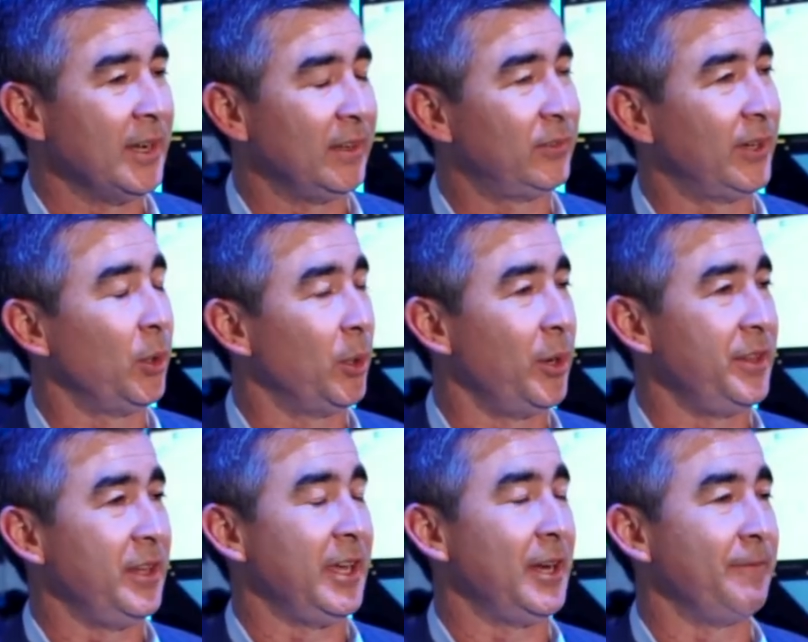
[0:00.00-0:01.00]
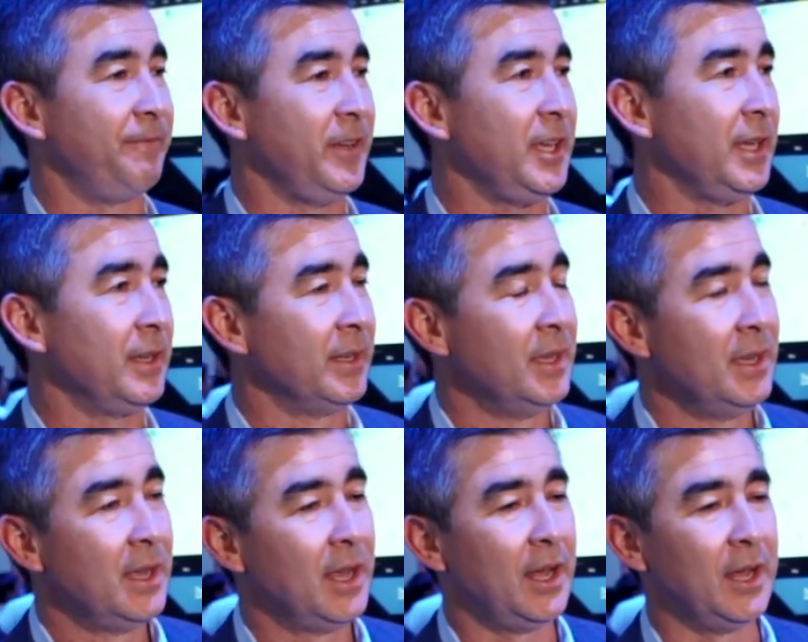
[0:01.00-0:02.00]
can accelerate the NFV
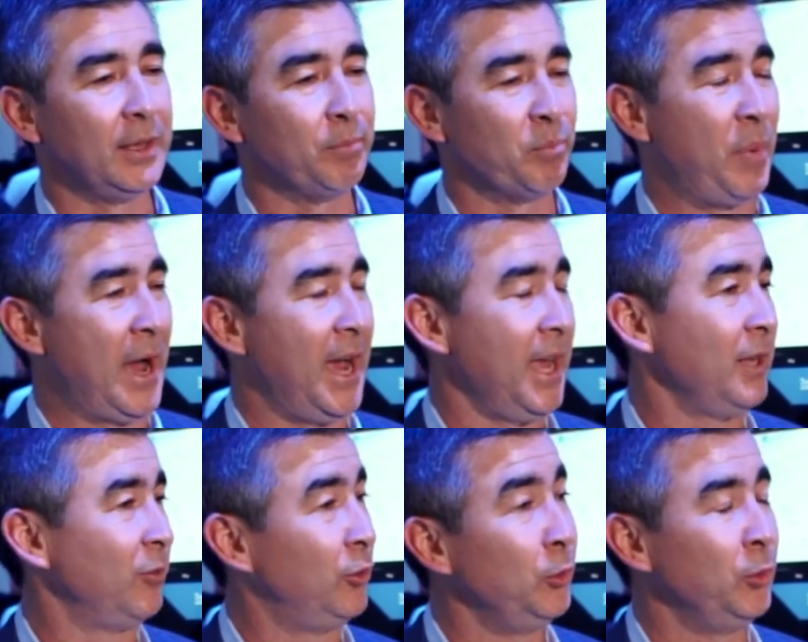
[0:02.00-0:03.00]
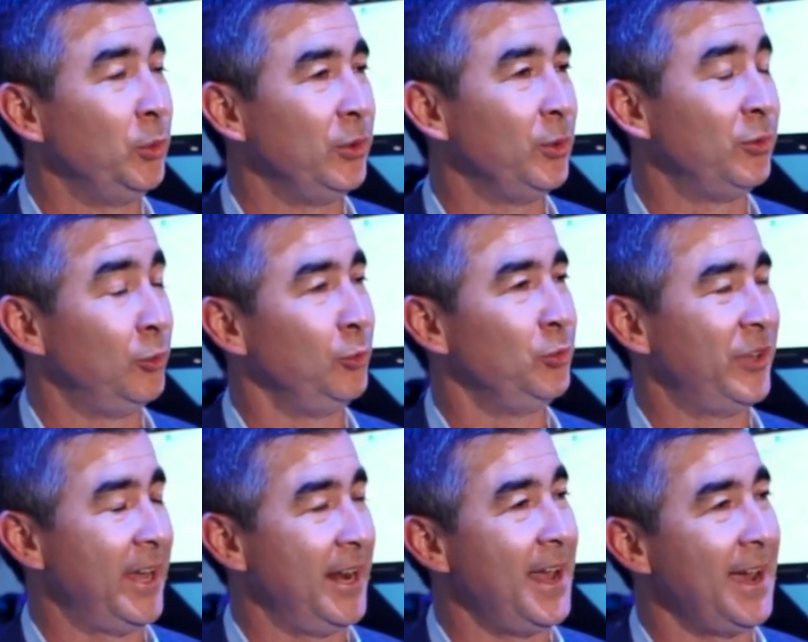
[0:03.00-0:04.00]
uh, by 2 to,
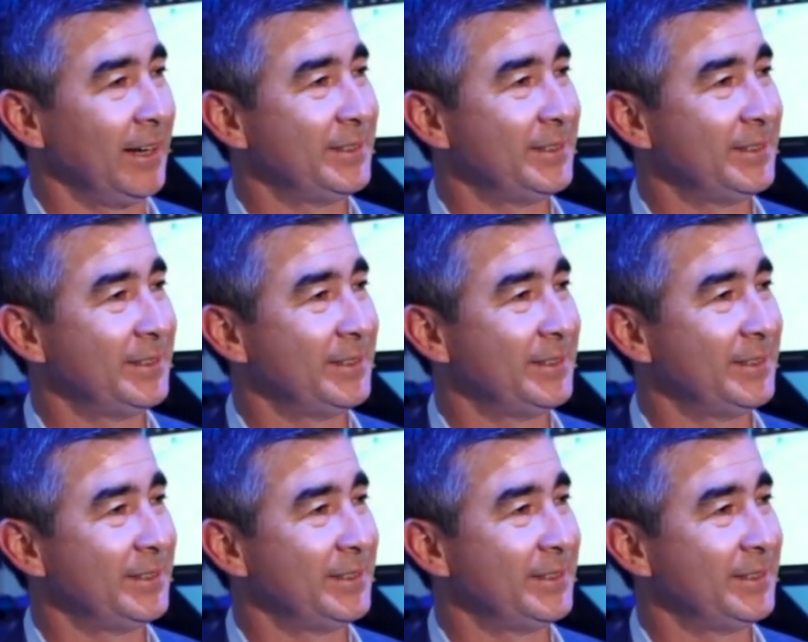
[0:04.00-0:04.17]
to 10x.